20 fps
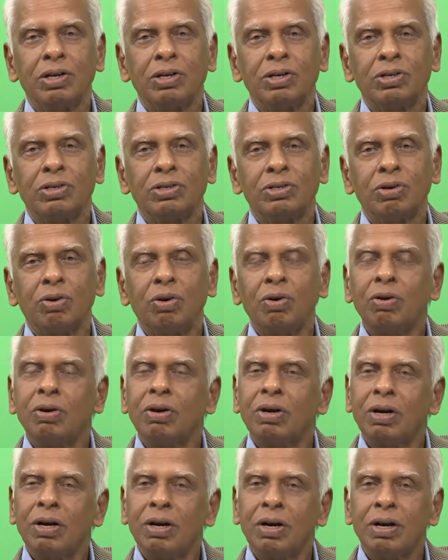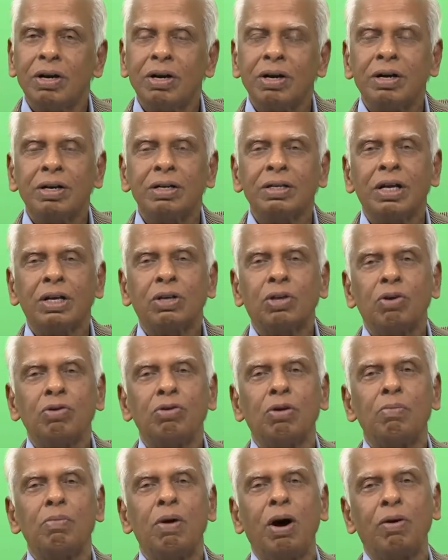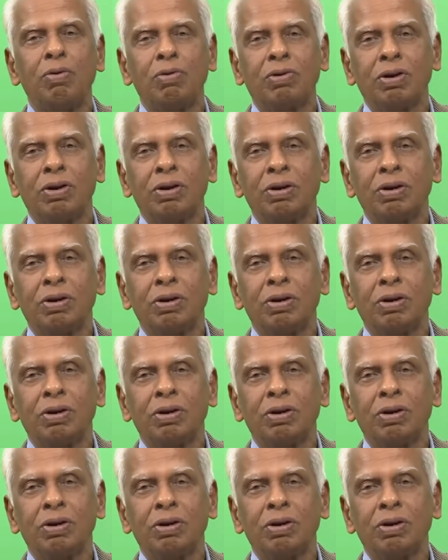So they threw Amba out.